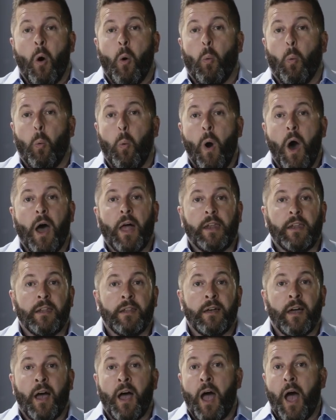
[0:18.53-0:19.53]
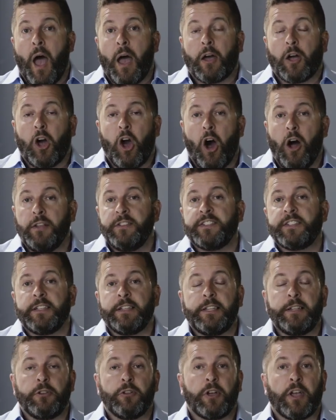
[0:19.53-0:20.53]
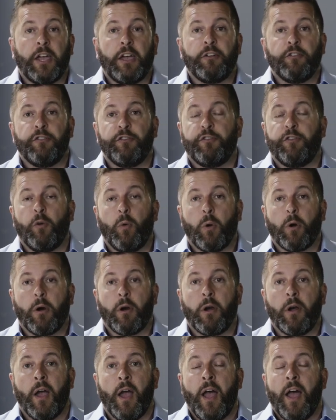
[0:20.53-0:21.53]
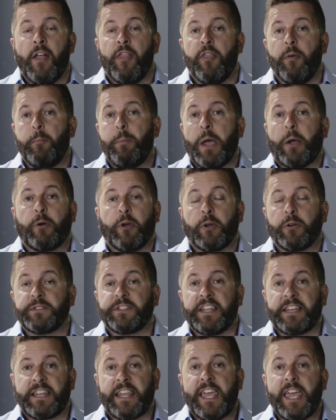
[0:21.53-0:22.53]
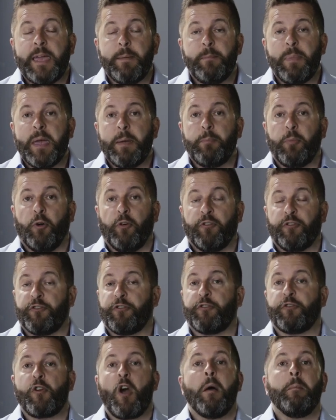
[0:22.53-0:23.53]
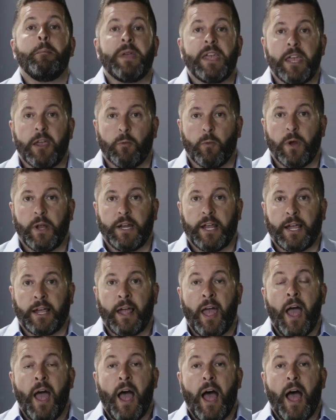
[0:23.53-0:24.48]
One, constantly looking for the barriers that keep people from e-reading,